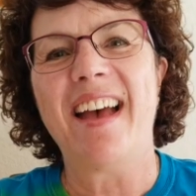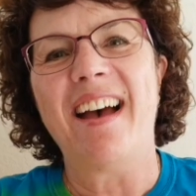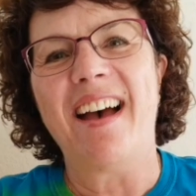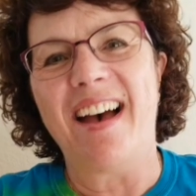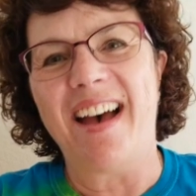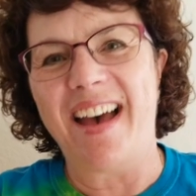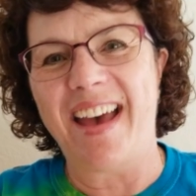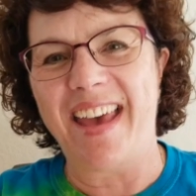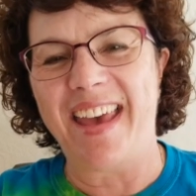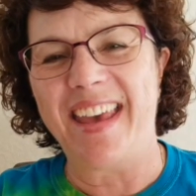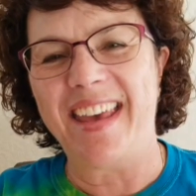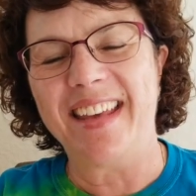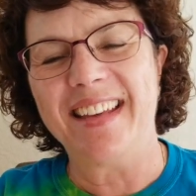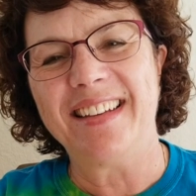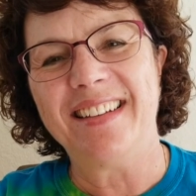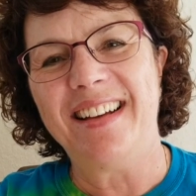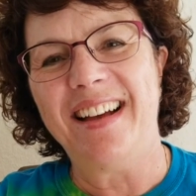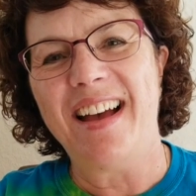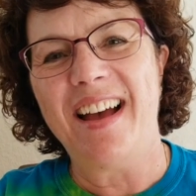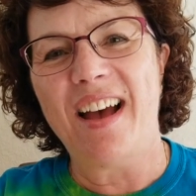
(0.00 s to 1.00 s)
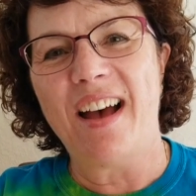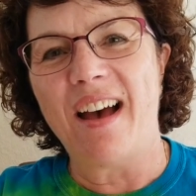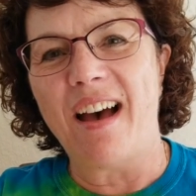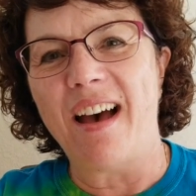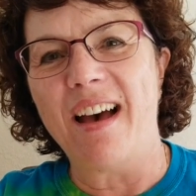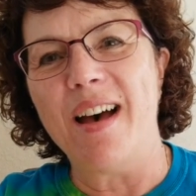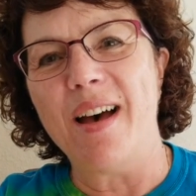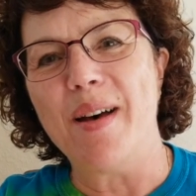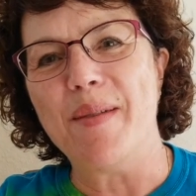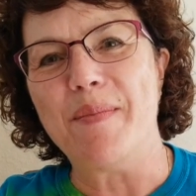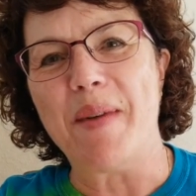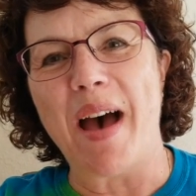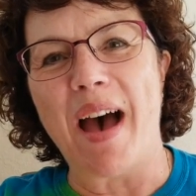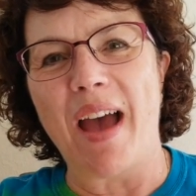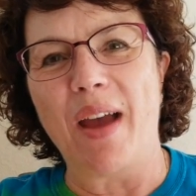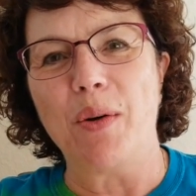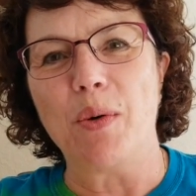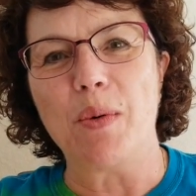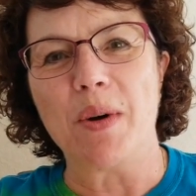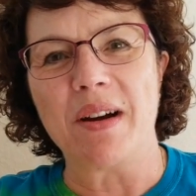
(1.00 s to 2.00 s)
Hi,
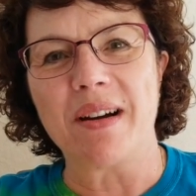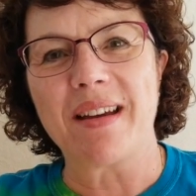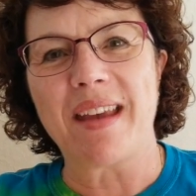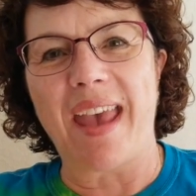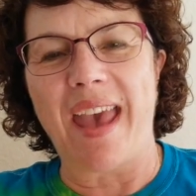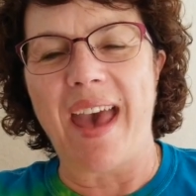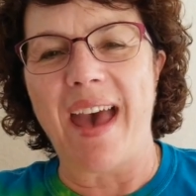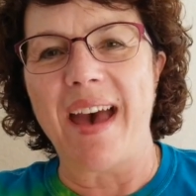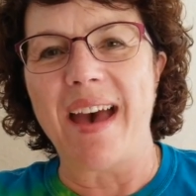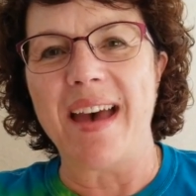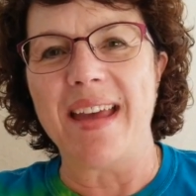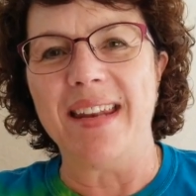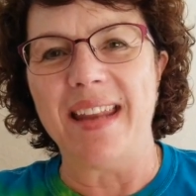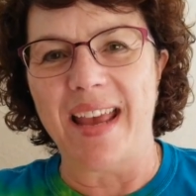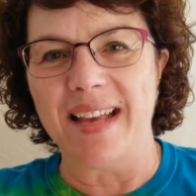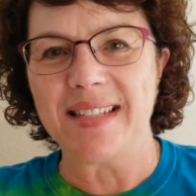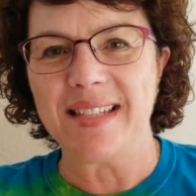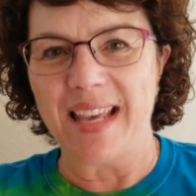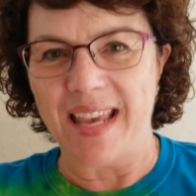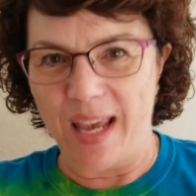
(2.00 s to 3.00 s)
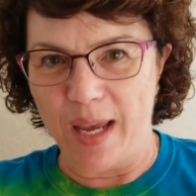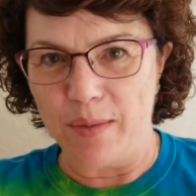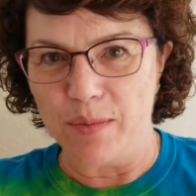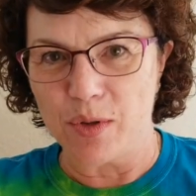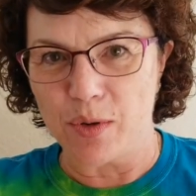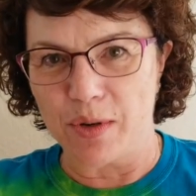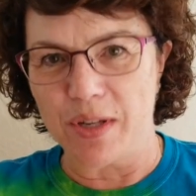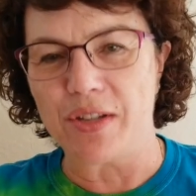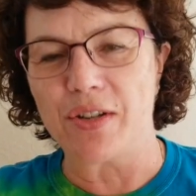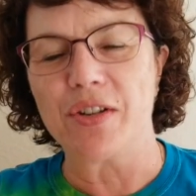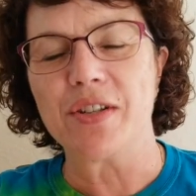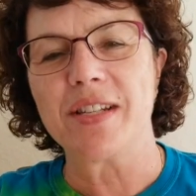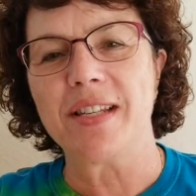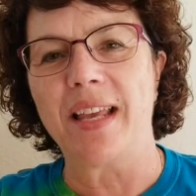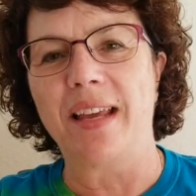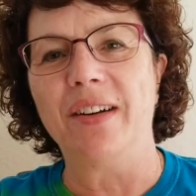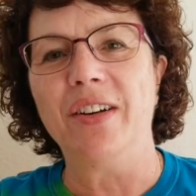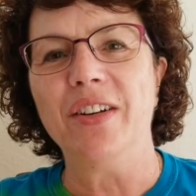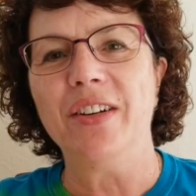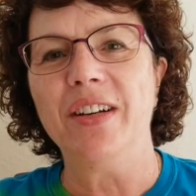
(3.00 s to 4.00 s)
I work at NASA Ames Research
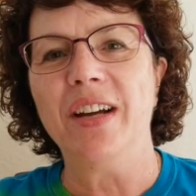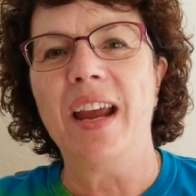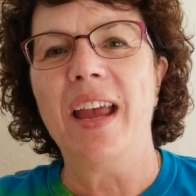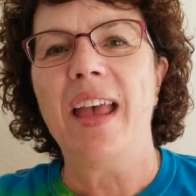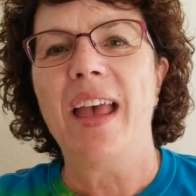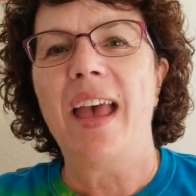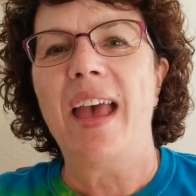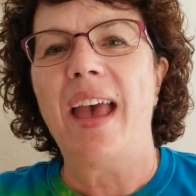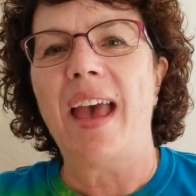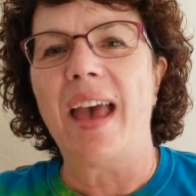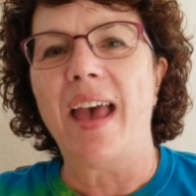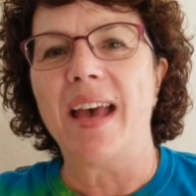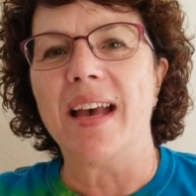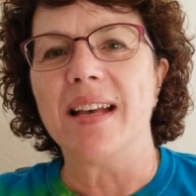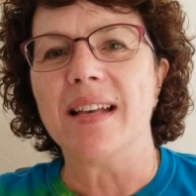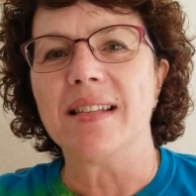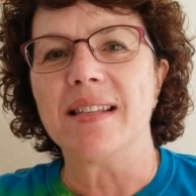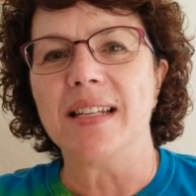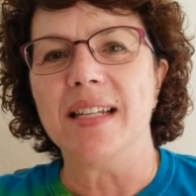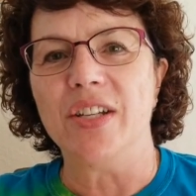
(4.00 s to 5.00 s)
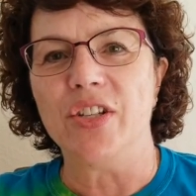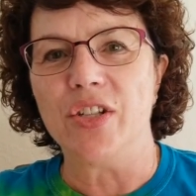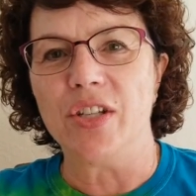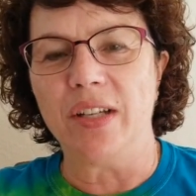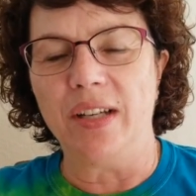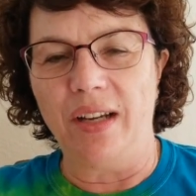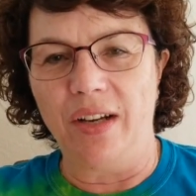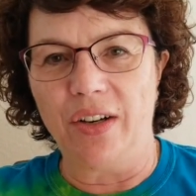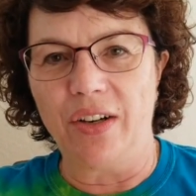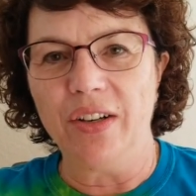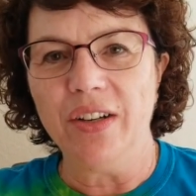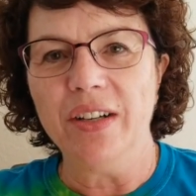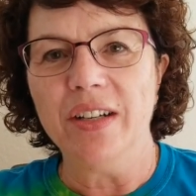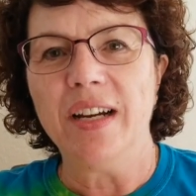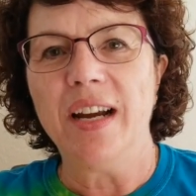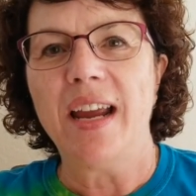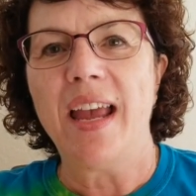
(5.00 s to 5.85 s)
Center as an engineer,